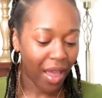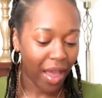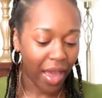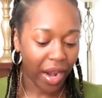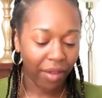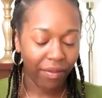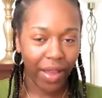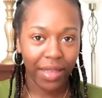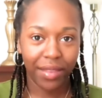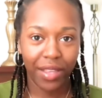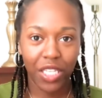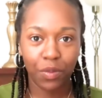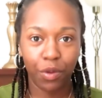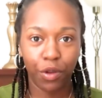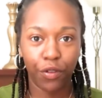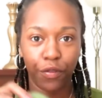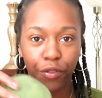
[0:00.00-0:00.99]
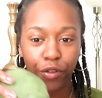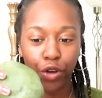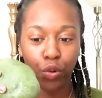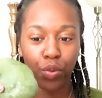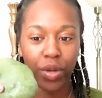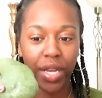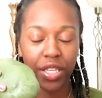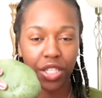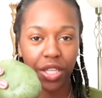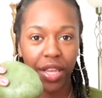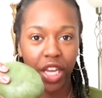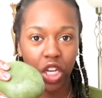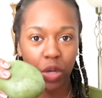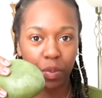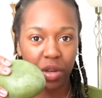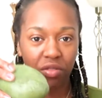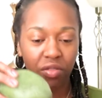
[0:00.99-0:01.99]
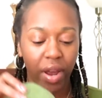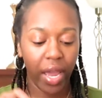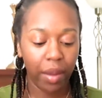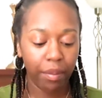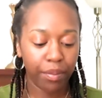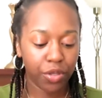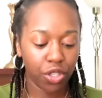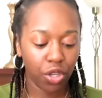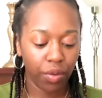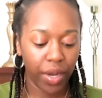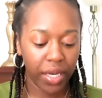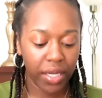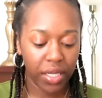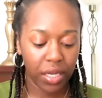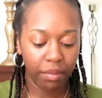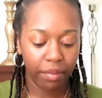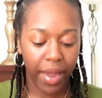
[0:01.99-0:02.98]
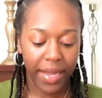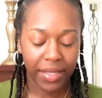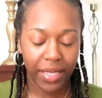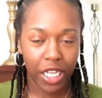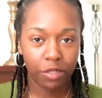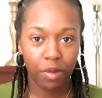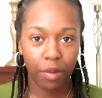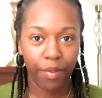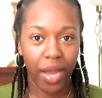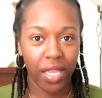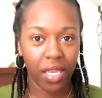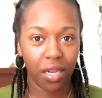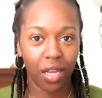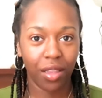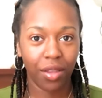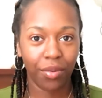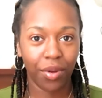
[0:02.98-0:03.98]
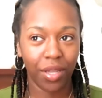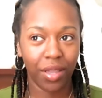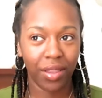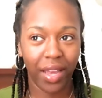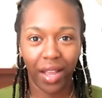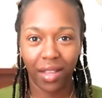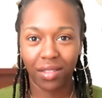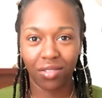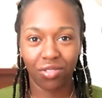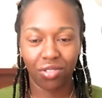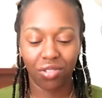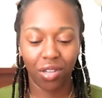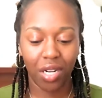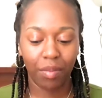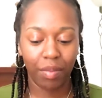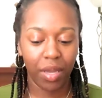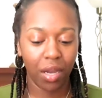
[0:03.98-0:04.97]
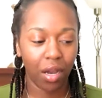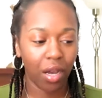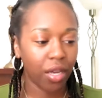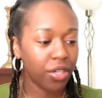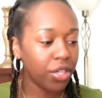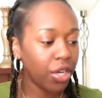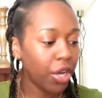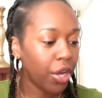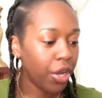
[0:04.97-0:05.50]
And I've had this one for a week so that it could be ripe, so it didn't make sense me buying another one. That's just going to be hard.